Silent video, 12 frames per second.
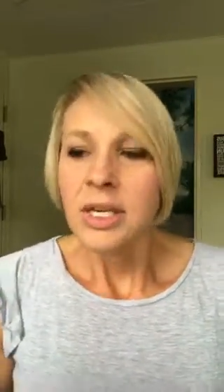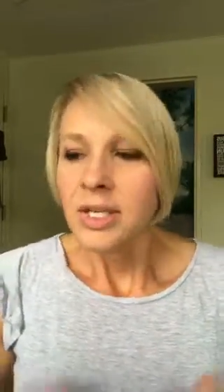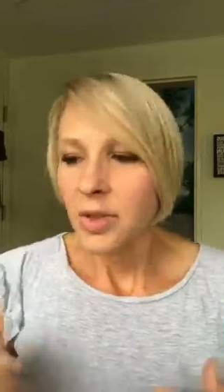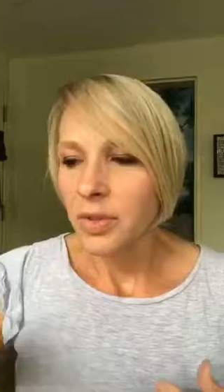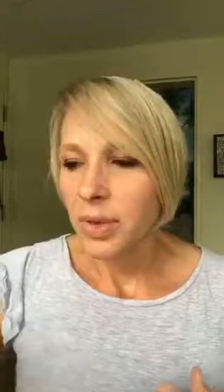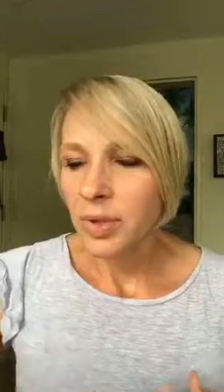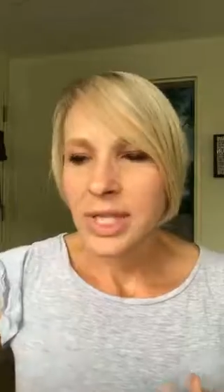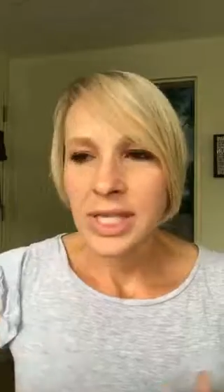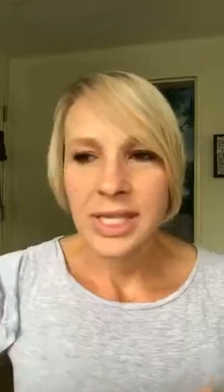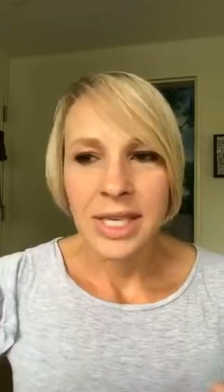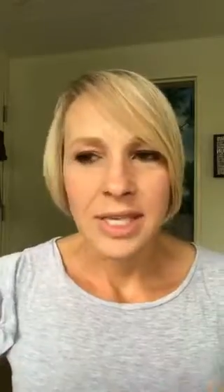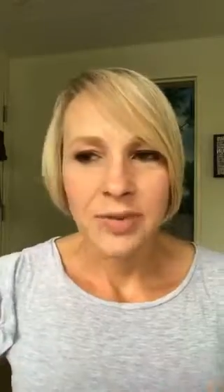So the most
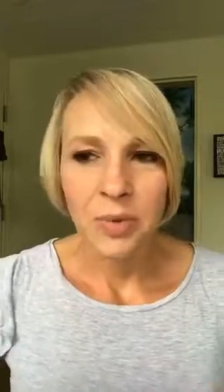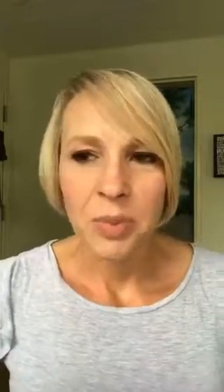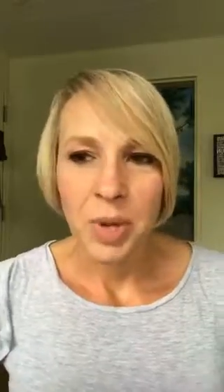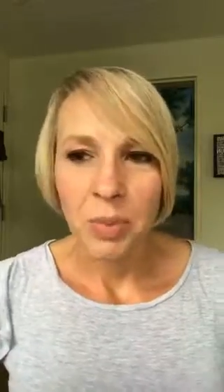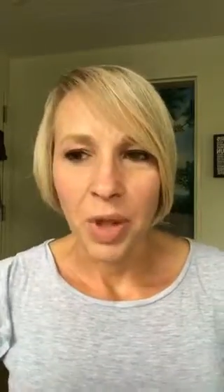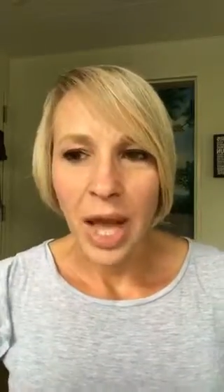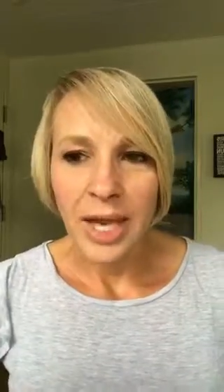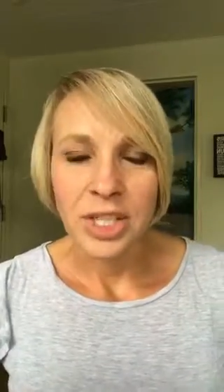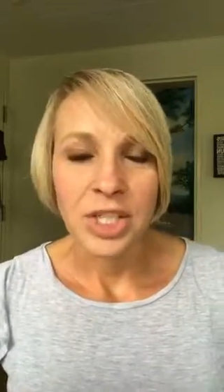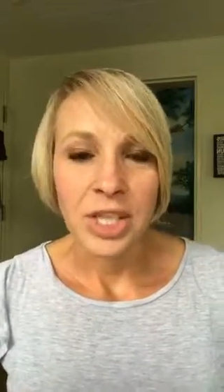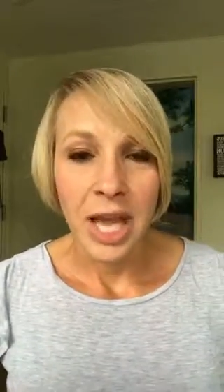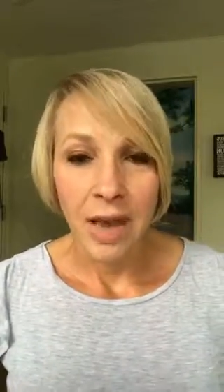successful people
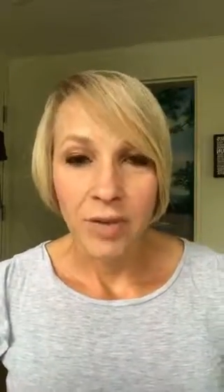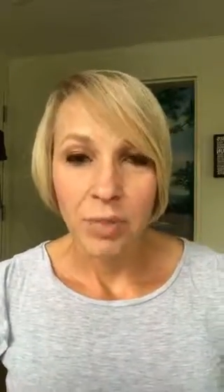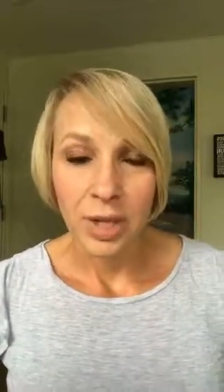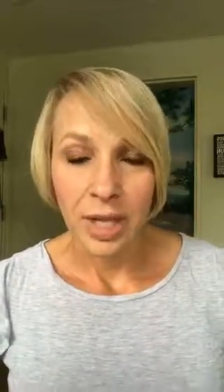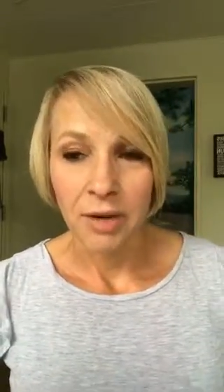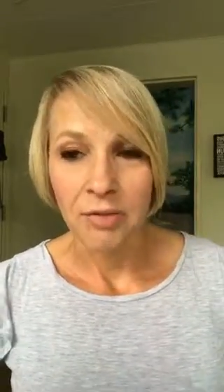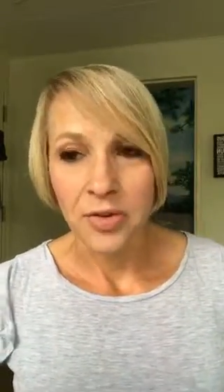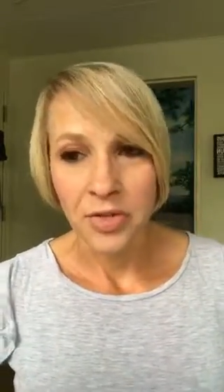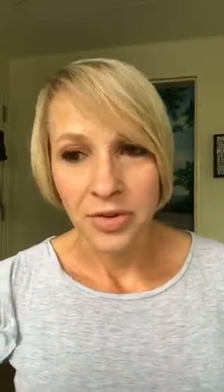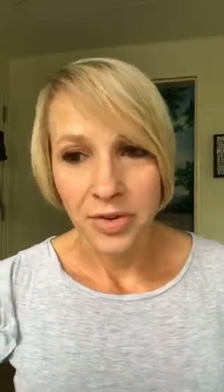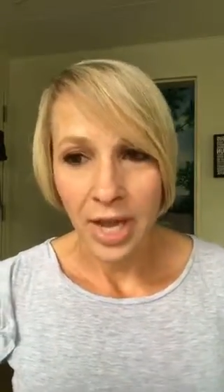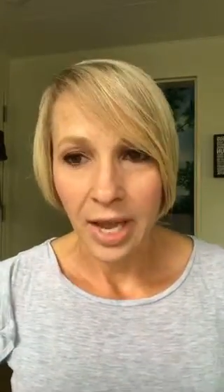actually have a plan for
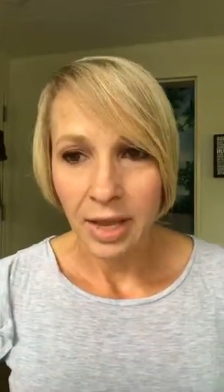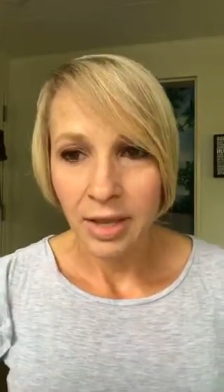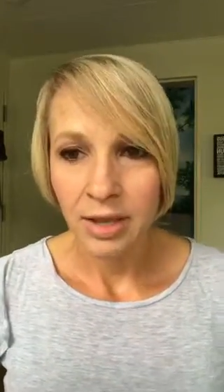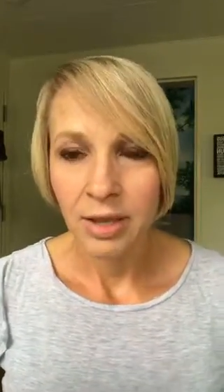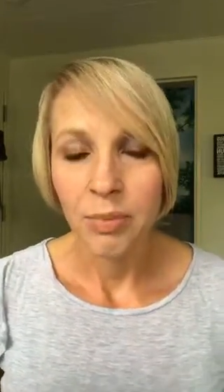their day,